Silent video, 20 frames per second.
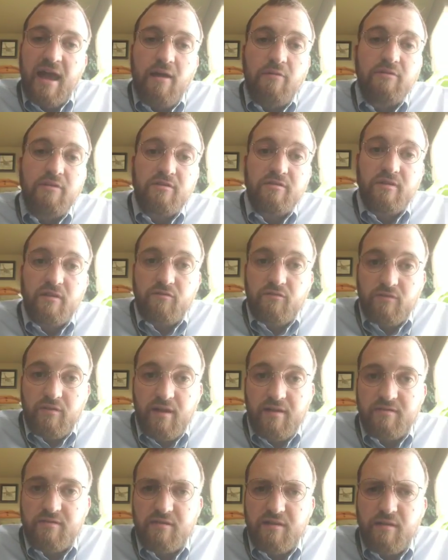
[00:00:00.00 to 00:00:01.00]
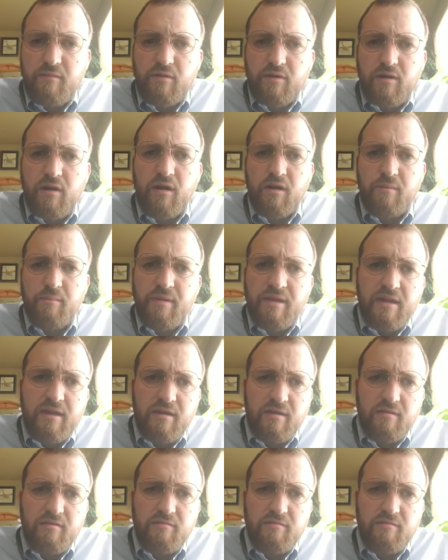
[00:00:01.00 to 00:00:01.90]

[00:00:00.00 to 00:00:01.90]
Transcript: how decentralized the network ought to be,